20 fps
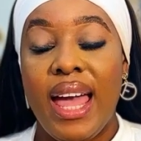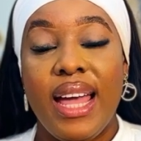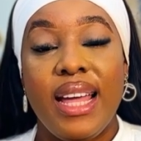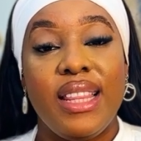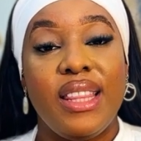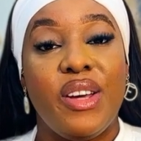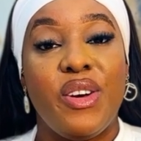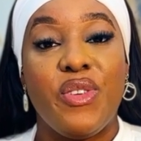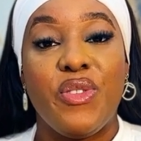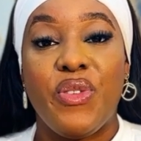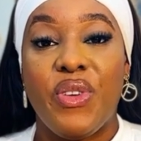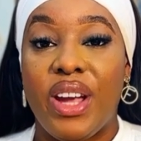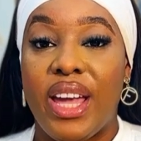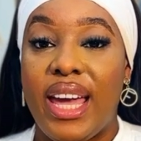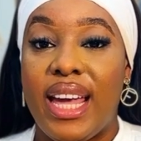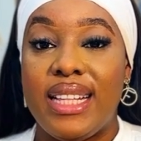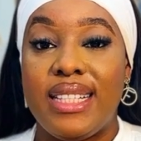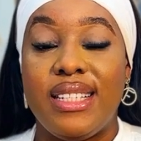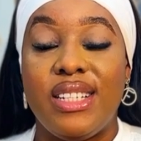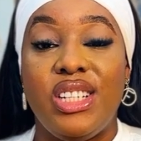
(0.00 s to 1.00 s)
Don't
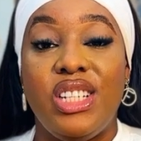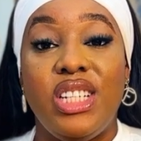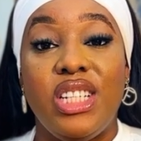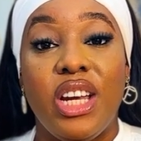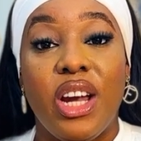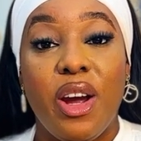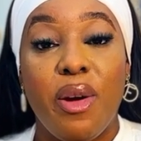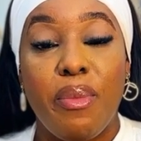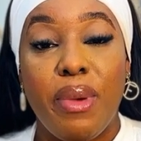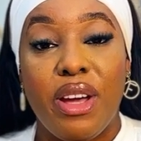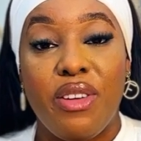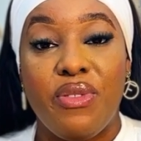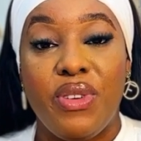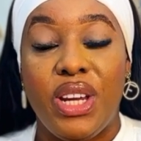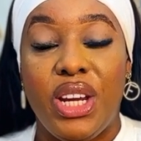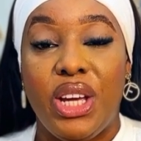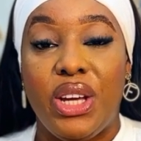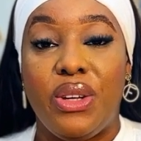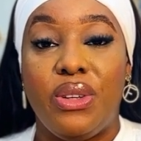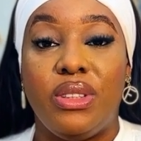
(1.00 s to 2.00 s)
forget to share my
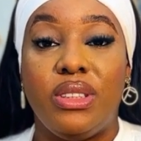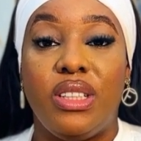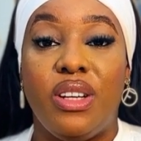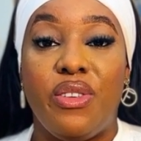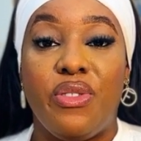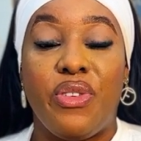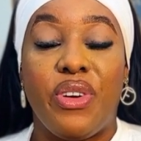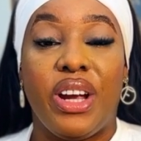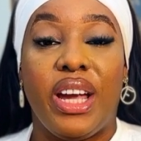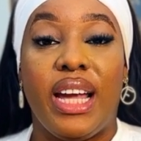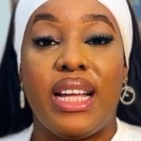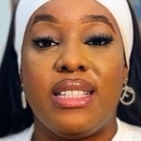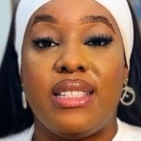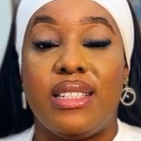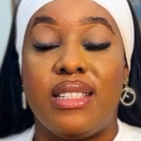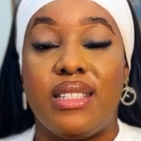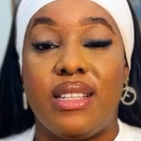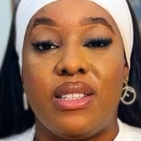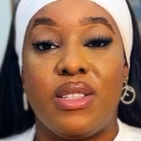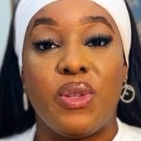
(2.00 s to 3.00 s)
video. Don't forget to
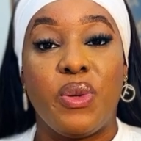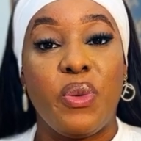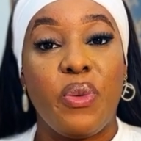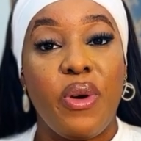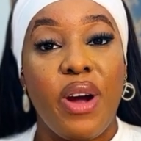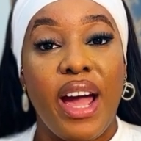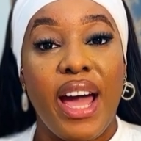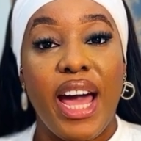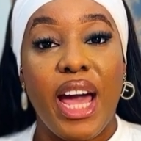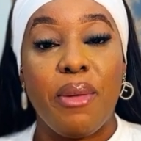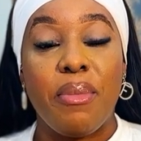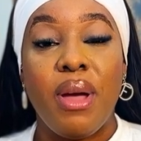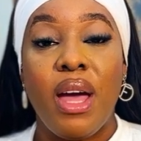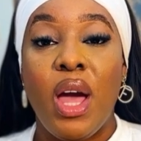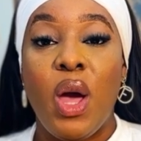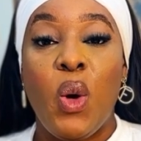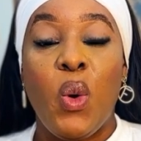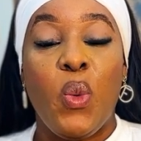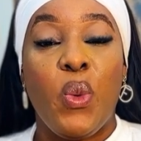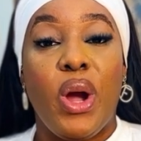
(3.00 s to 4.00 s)
subscribe.
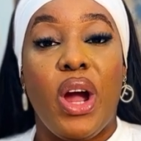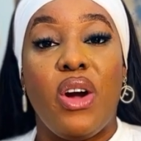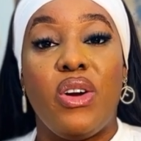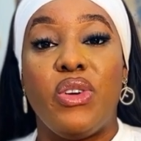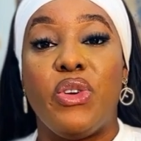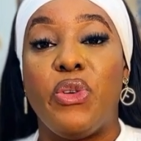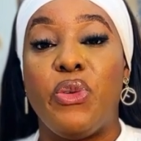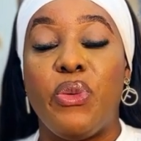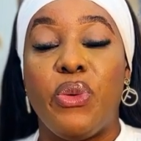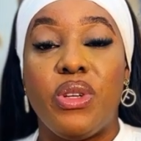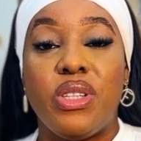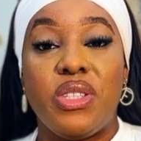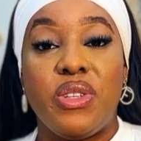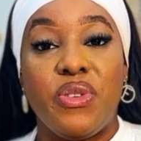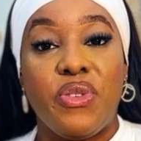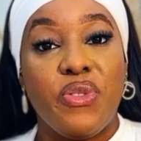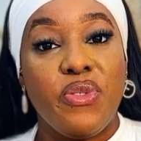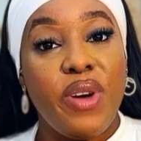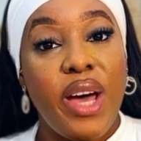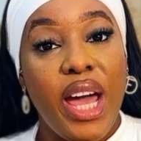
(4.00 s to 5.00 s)
We're on the road to
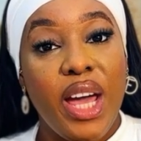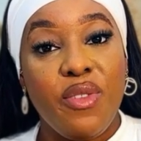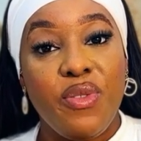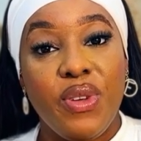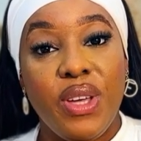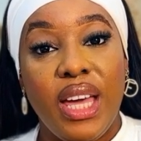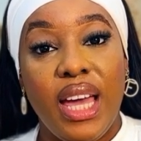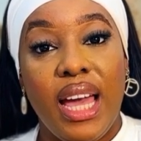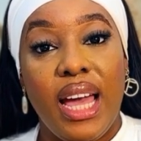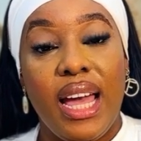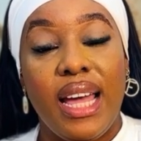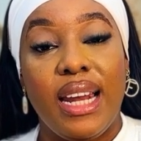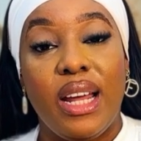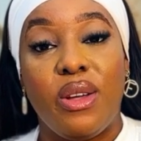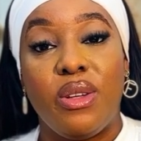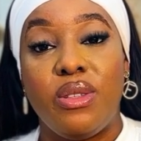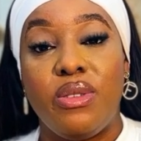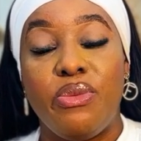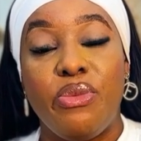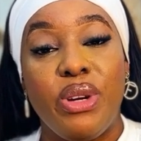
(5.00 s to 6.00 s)
5K and
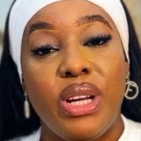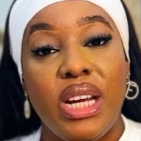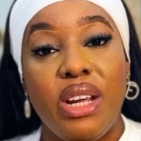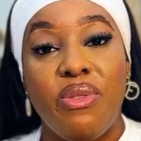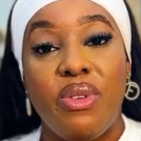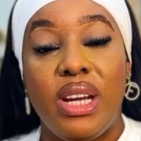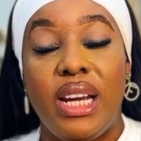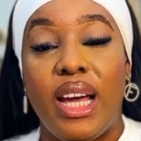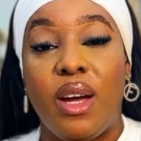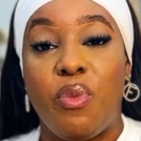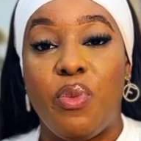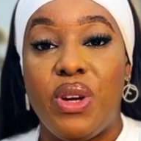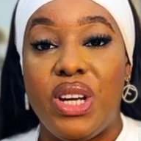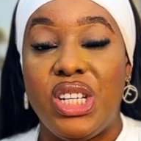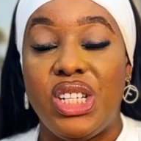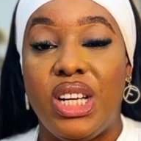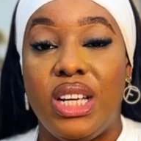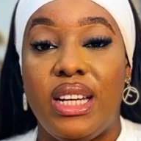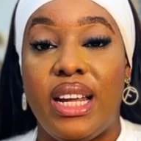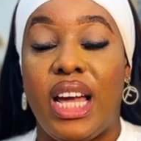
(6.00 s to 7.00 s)
I'd really, really
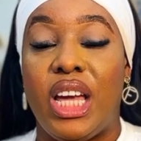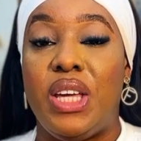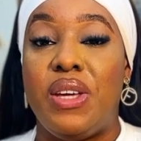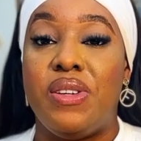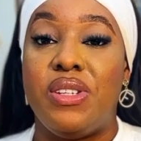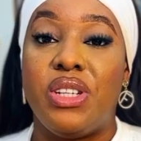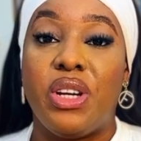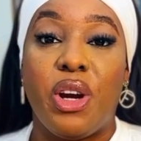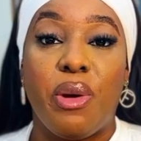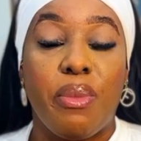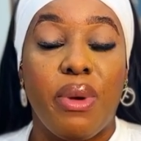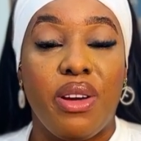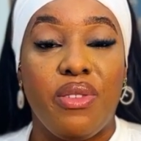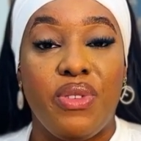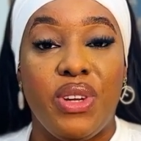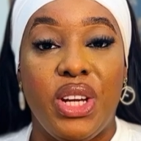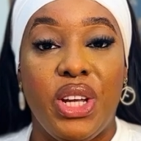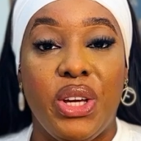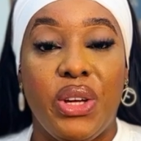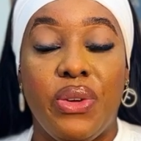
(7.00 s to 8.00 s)
appreciate that you share my
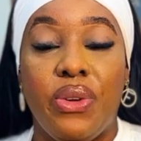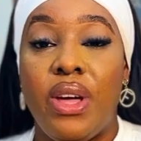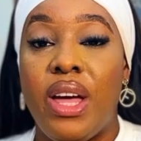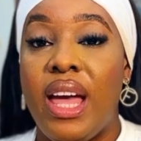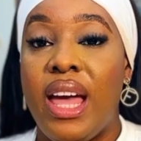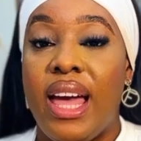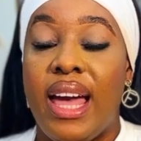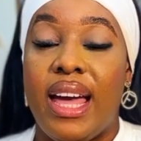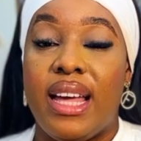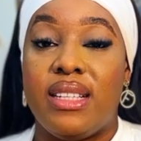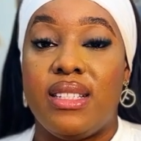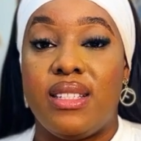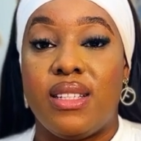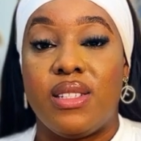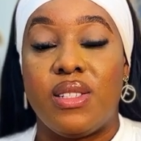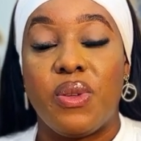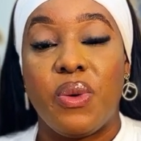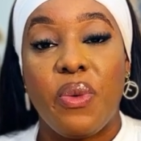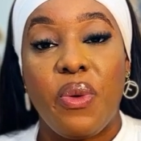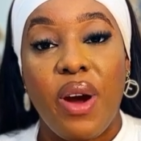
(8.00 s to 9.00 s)
video and
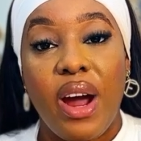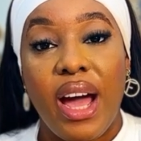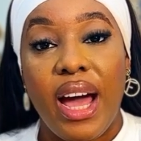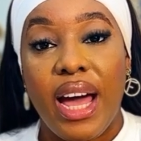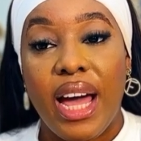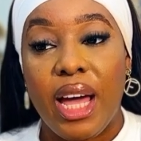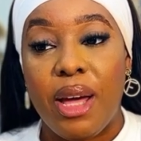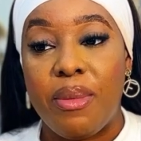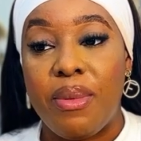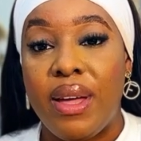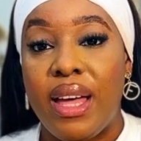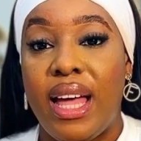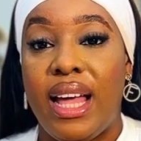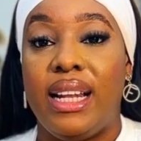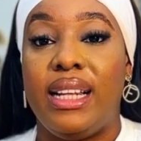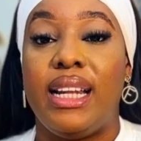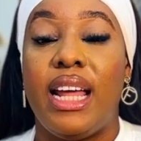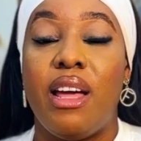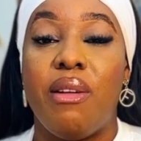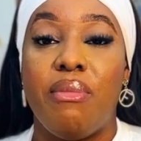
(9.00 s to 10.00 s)
subscribe
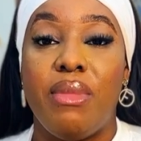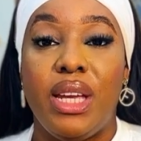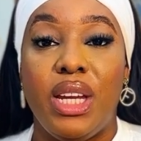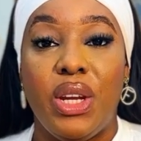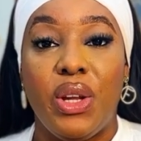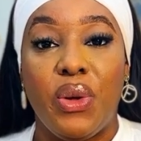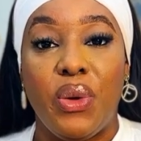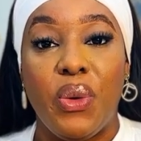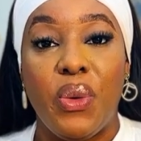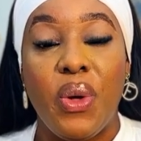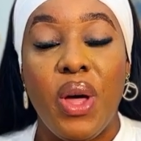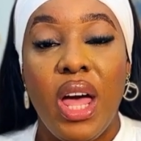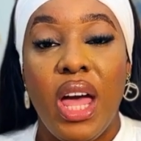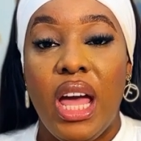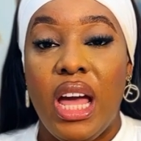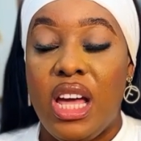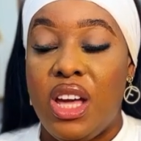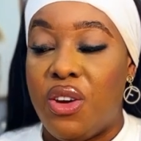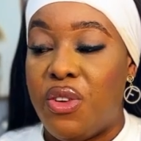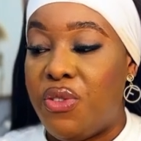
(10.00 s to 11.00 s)
and let me know
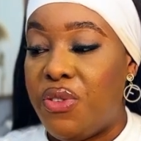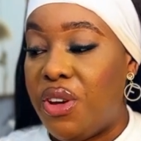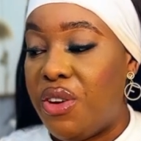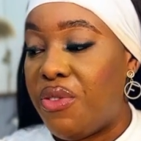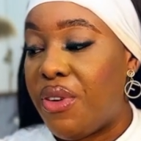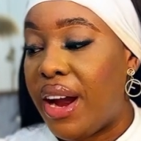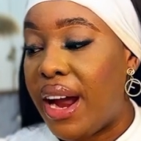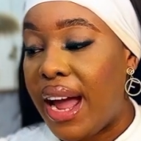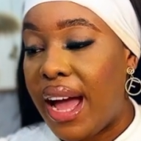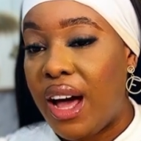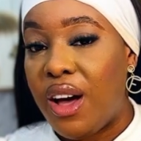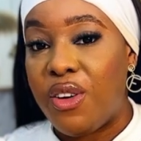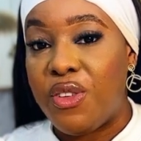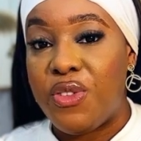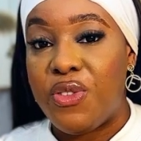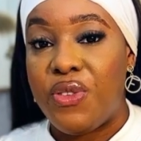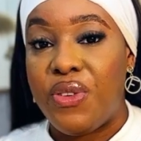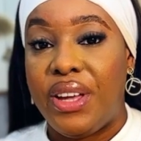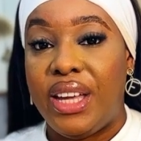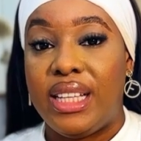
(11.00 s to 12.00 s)
your favorite
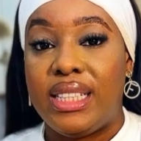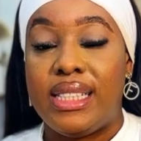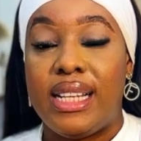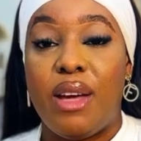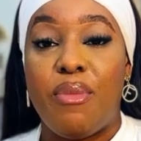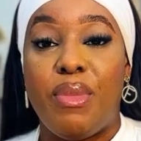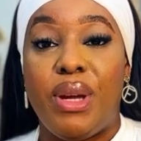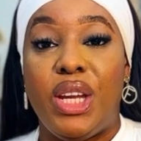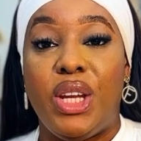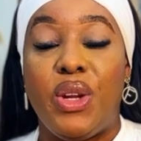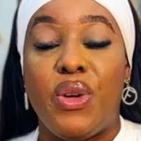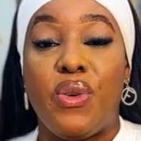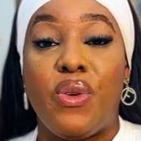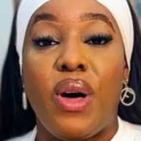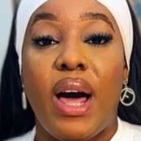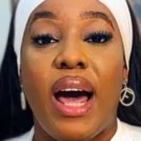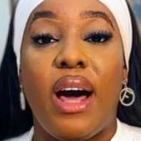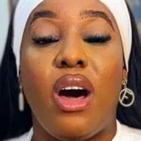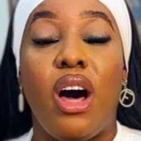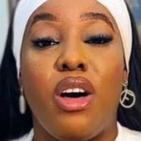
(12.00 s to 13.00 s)
outfits. Let me know
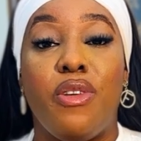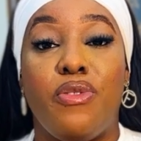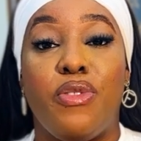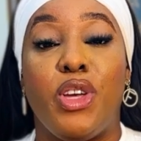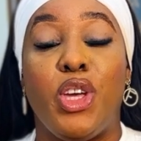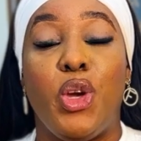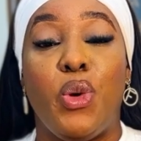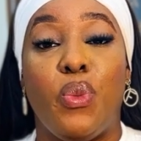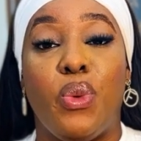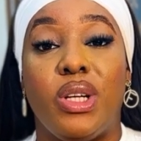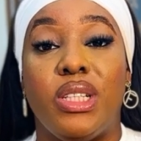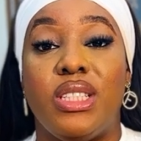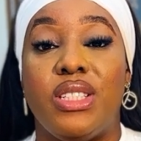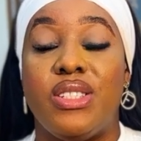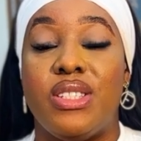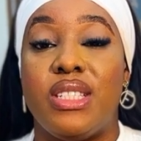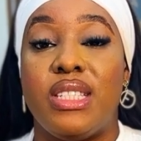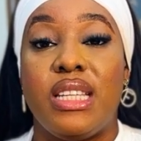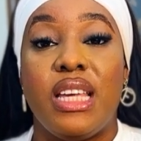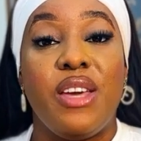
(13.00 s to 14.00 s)
how often you want to
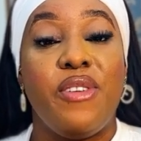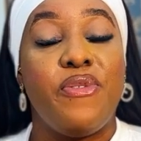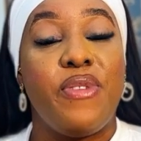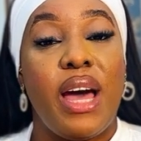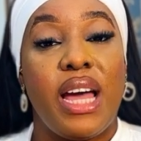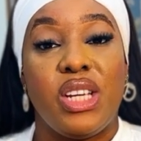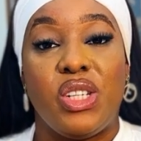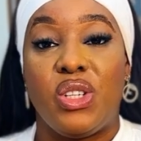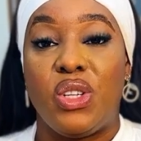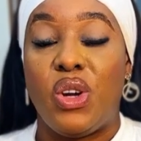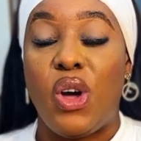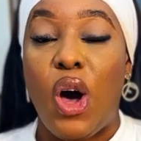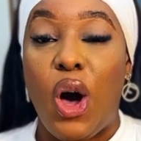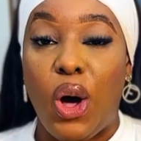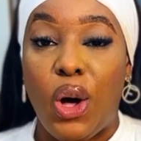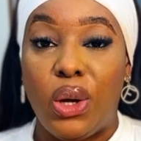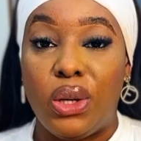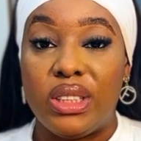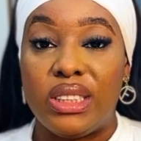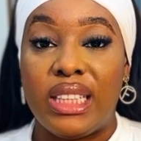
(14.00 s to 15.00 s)
see fashion
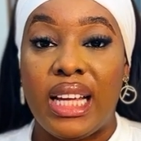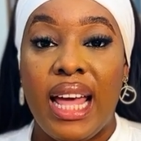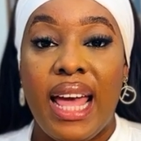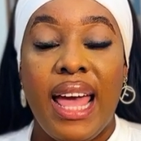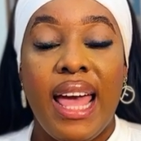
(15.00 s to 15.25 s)
hauls.